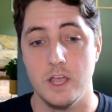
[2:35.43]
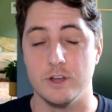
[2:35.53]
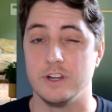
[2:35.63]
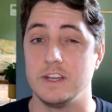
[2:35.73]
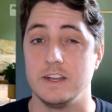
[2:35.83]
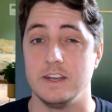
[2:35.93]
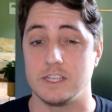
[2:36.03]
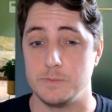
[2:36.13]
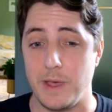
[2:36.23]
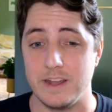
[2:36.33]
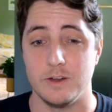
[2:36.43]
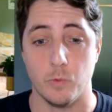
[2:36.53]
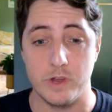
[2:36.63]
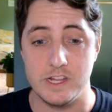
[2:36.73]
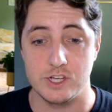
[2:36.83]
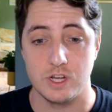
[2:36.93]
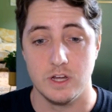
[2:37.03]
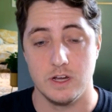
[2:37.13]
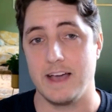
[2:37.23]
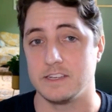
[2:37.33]
you're going to get an expanded reach,
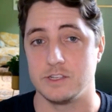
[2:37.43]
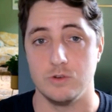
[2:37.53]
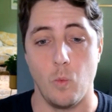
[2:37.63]
access to